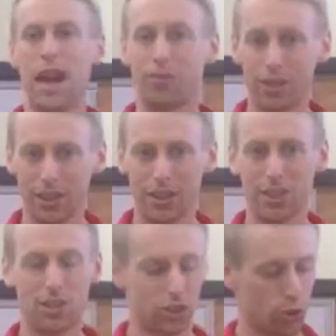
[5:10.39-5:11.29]

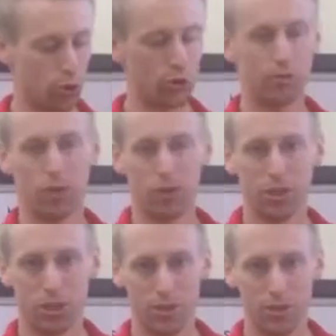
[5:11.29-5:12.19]
Everything is controlled from
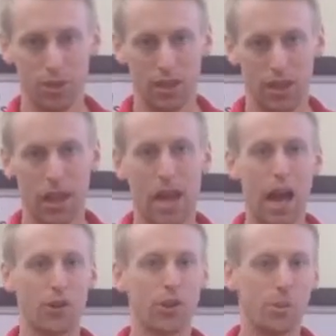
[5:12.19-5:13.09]
the nerves.
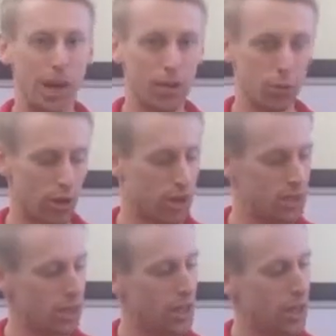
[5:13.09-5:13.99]
How your body
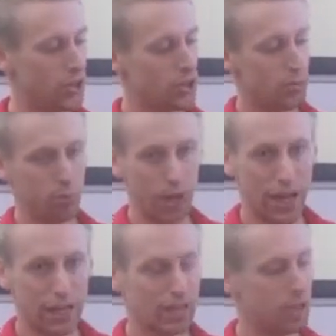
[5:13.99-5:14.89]
works is your
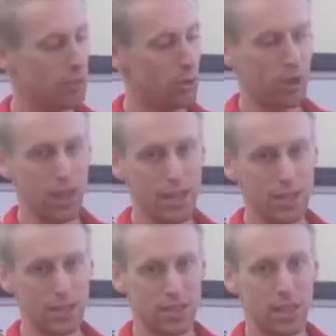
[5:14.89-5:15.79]
brain
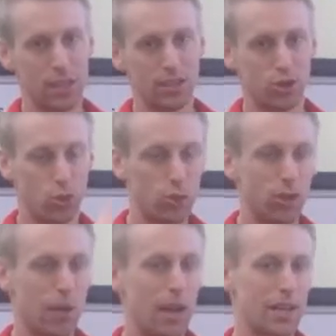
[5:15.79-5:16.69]
communicates to
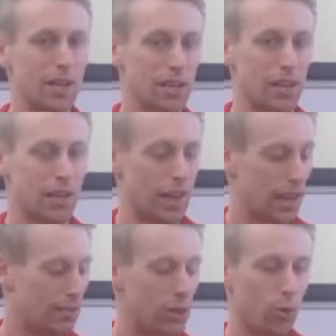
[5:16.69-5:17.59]
your body
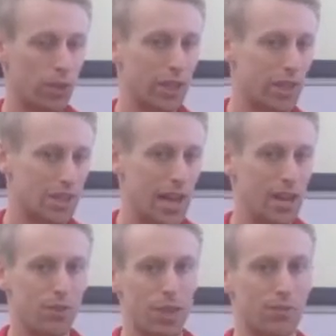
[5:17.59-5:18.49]
and every organ
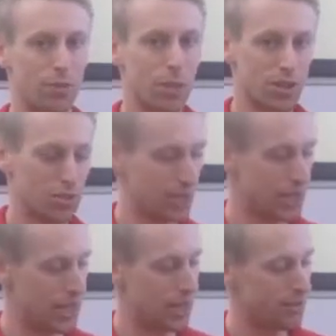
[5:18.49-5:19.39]
inside of it, every muscle
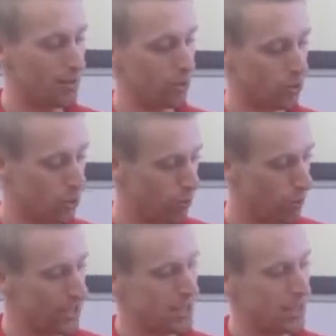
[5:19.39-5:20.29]
inside of it,
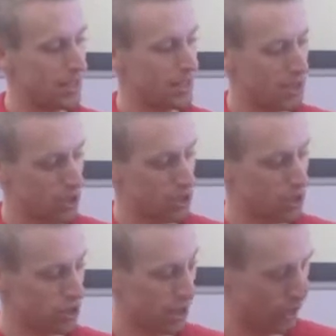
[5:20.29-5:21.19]
through sending
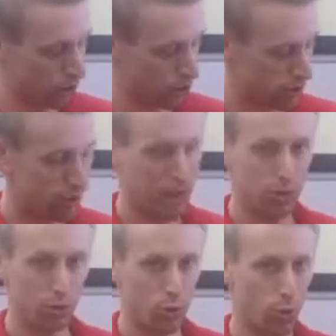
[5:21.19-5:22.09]
messages down your
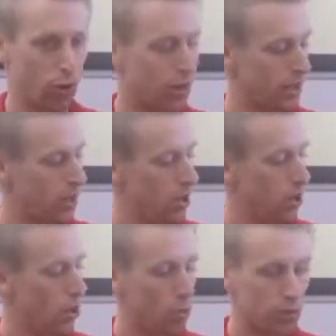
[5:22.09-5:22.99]
spinal cord,
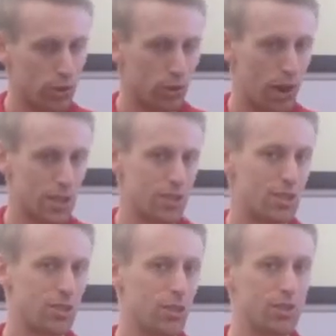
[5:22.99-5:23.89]
over across
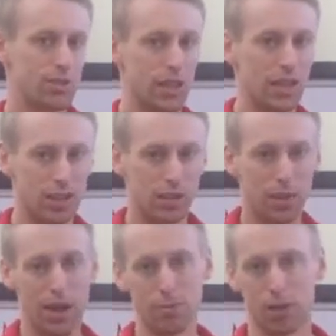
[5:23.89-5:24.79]
the nerves into your
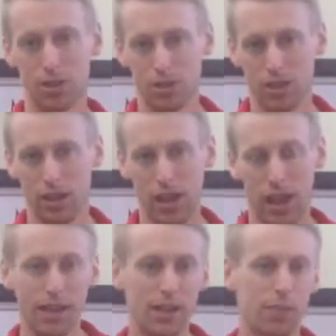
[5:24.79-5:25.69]
body parts.
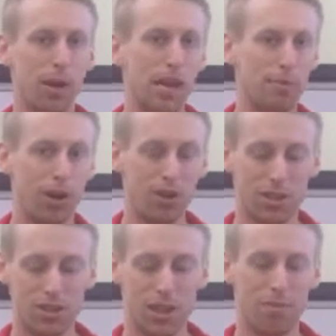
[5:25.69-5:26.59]
And then your body
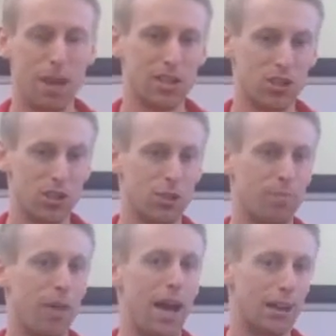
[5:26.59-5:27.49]
parts send messages
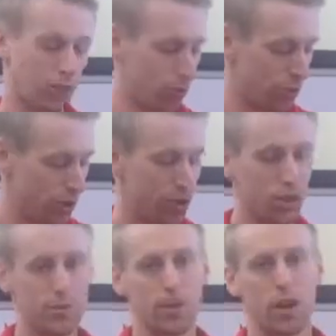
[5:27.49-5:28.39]
back through the
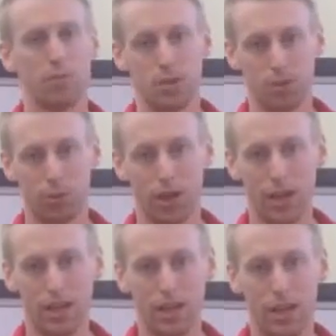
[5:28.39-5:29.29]
nerves up to the
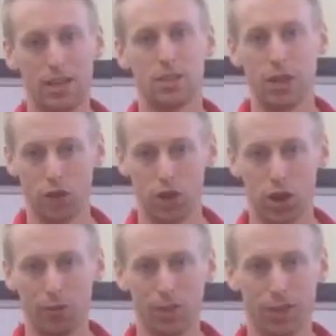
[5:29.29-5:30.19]
brain to make
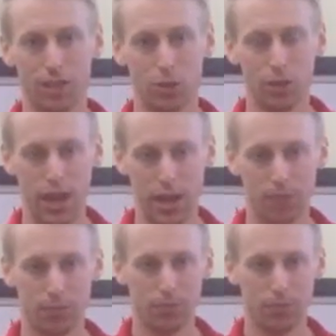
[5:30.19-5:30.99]
sure everything is okay.